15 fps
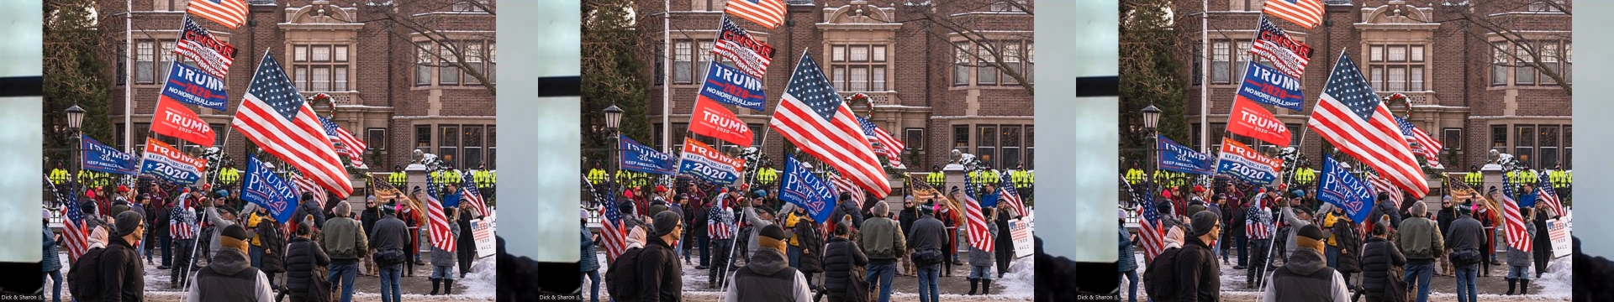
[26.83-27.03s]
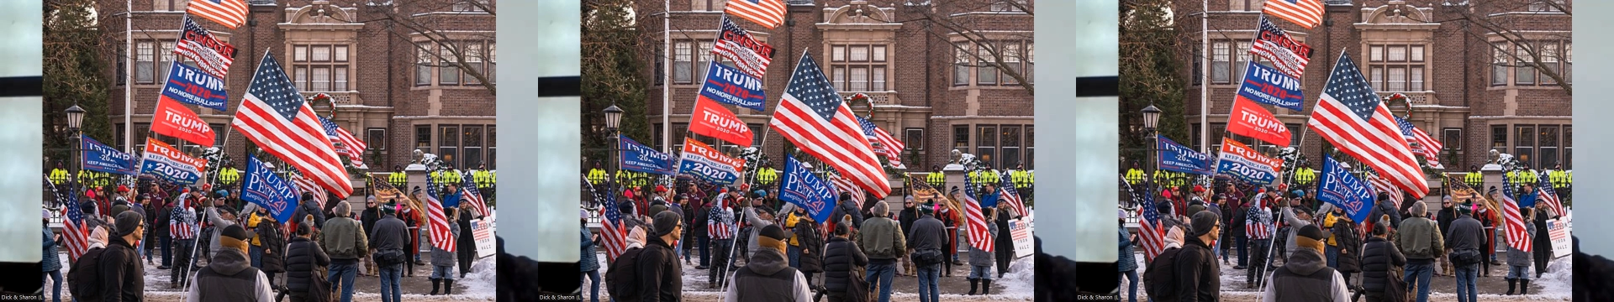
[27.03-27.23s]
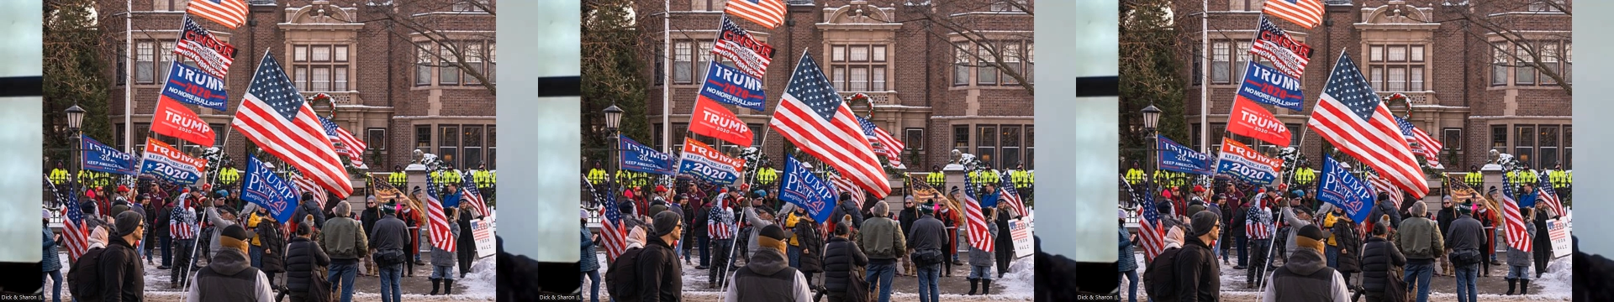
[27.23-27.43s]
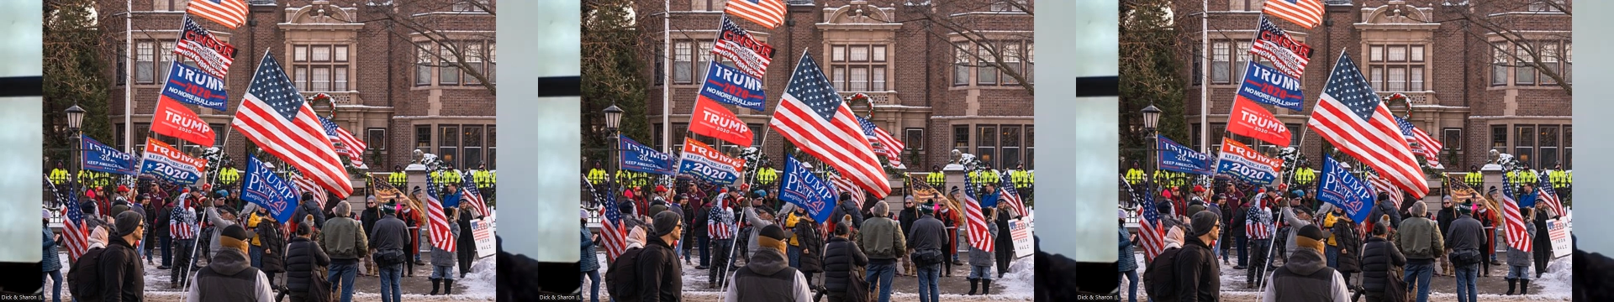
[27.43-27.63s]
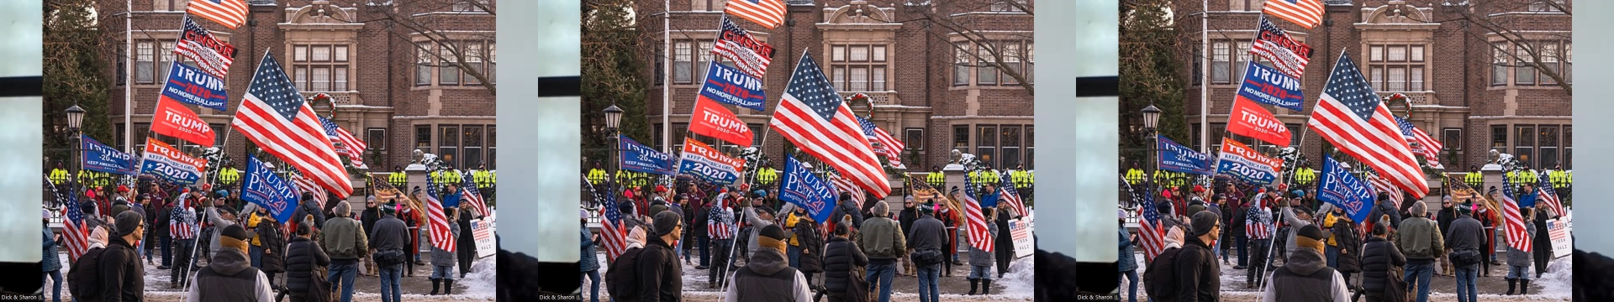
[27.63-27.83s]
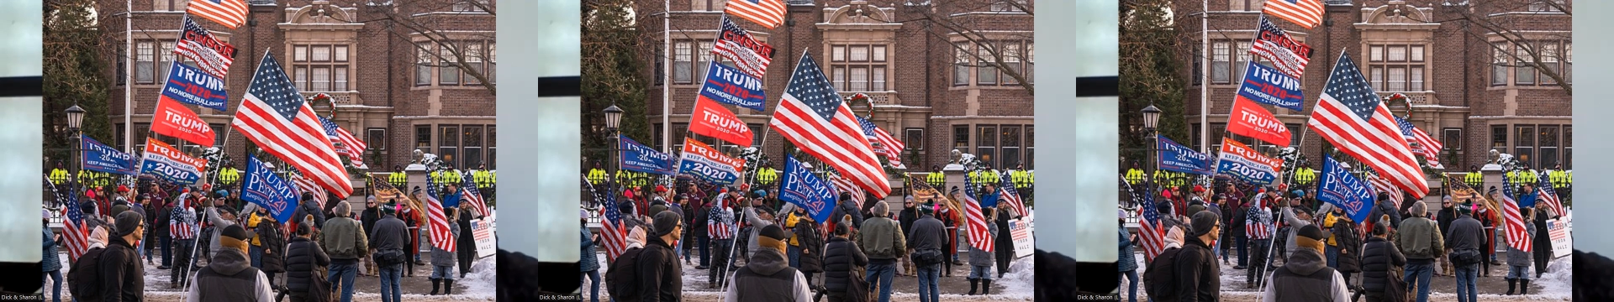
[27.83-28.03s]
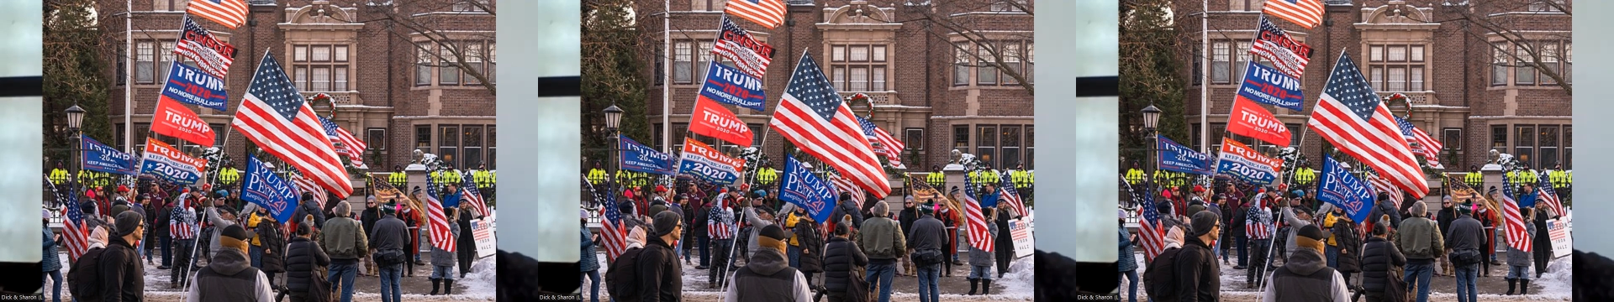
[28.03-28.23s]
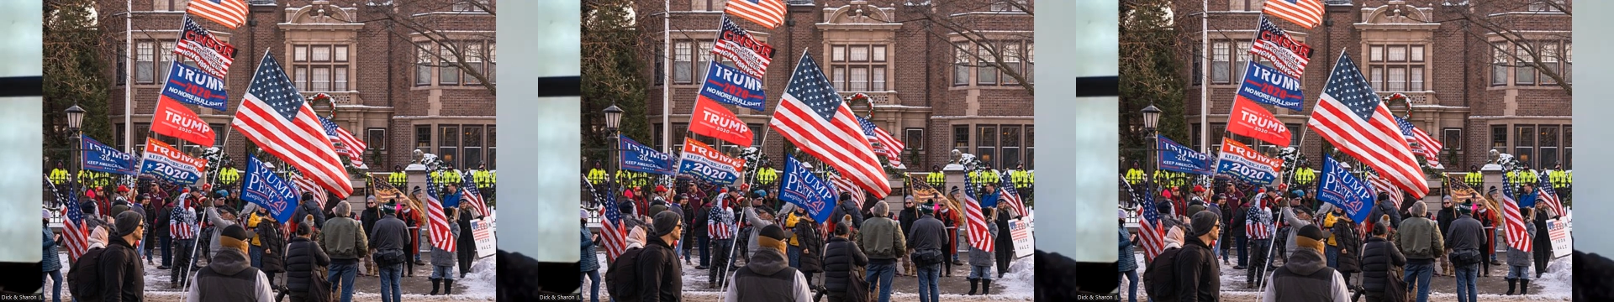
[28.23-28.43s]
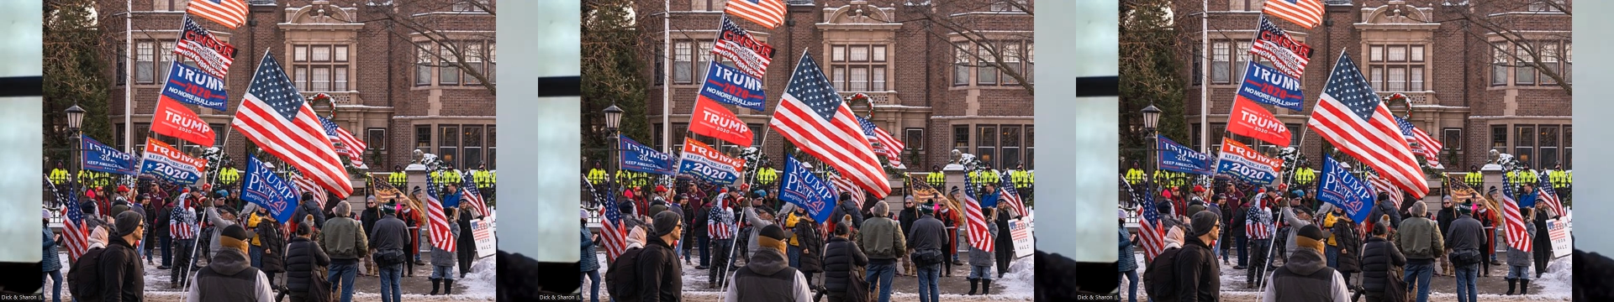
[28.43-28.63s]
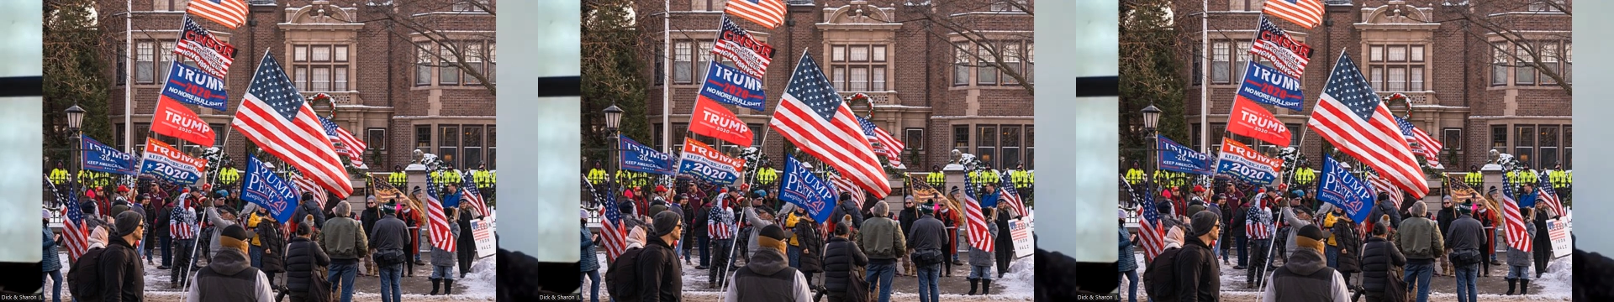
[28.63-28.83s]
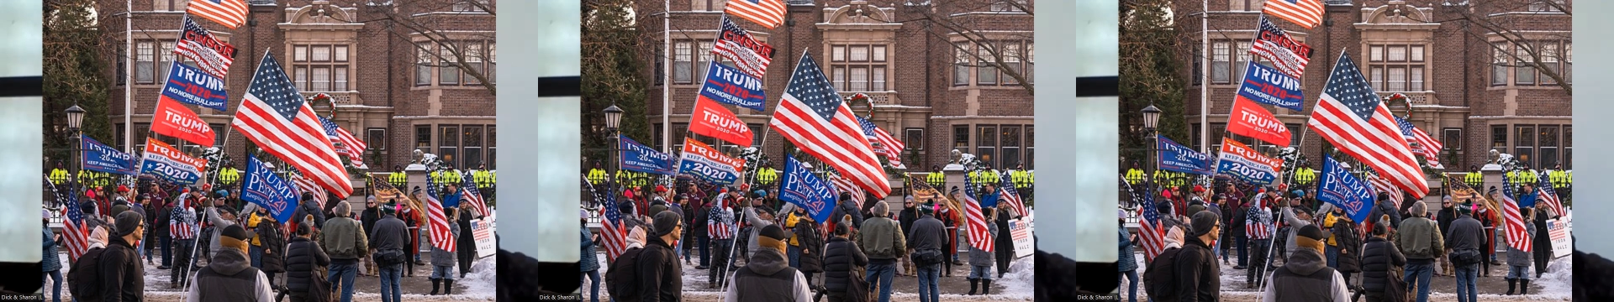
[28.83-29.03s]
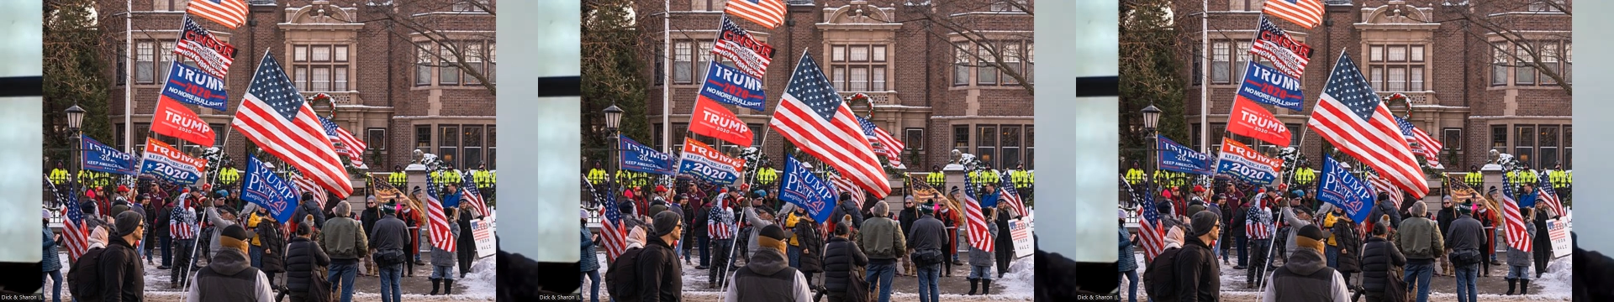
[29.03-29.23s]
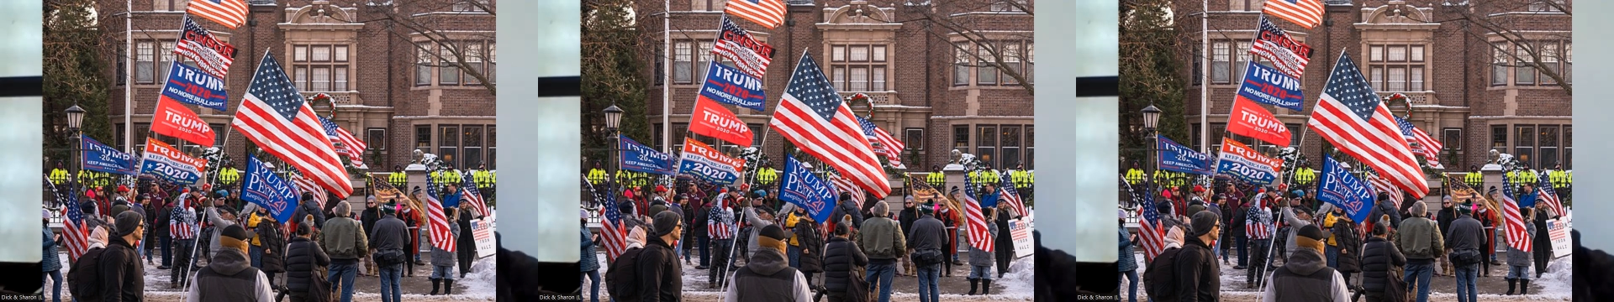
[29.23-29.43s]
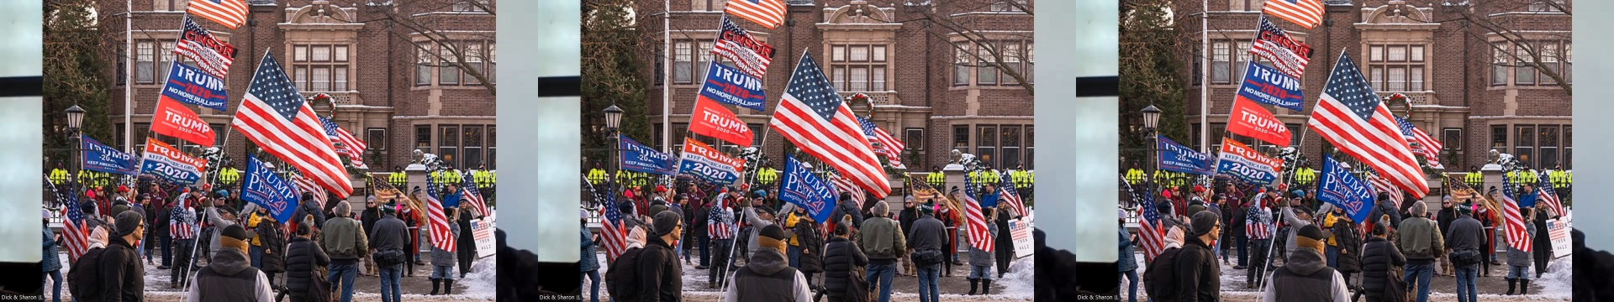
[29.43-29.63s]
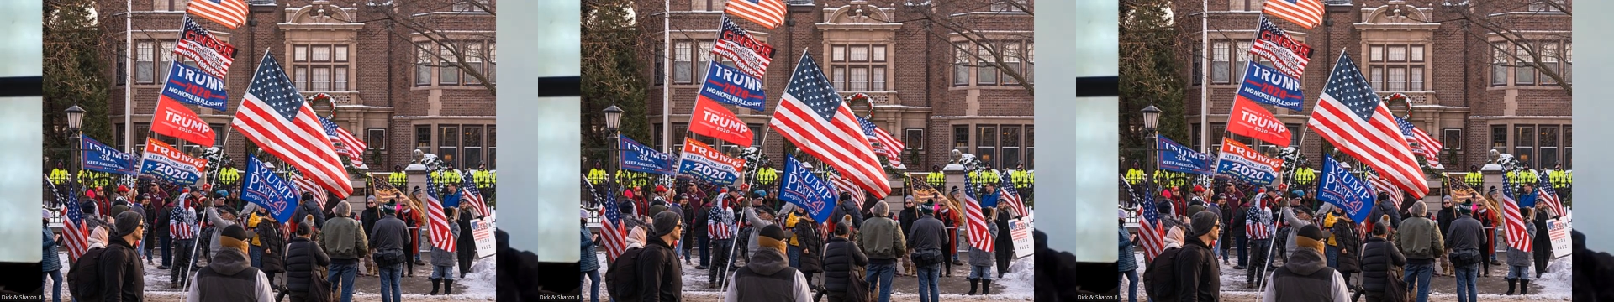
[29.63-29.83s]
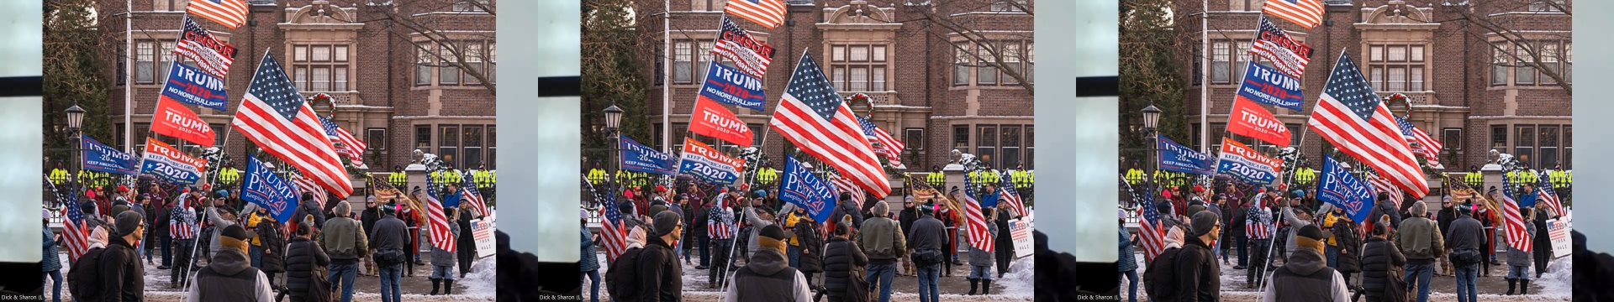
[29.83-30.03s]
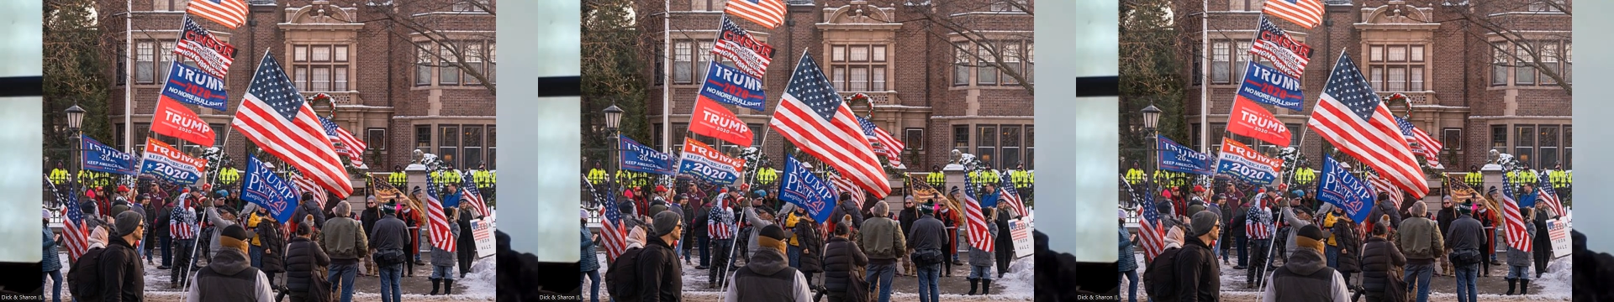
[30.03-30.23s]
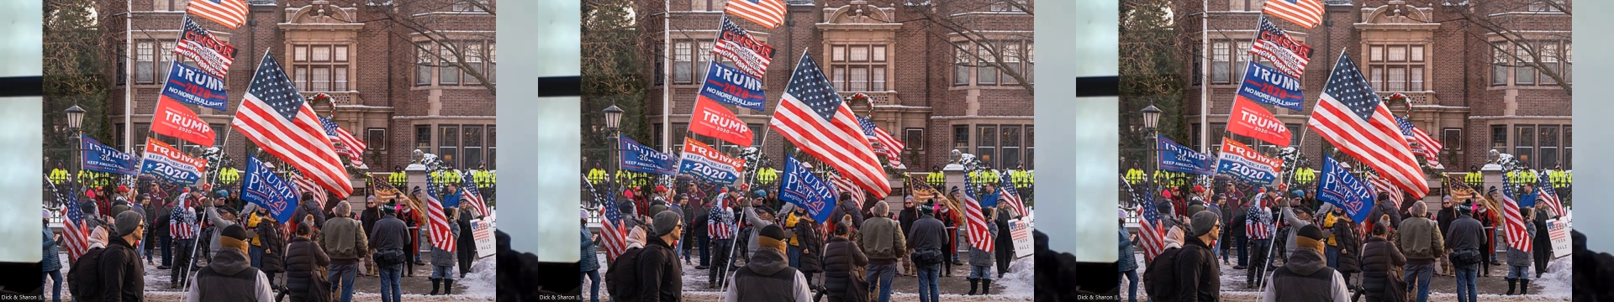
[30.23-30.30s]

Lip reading: (no speaker visible)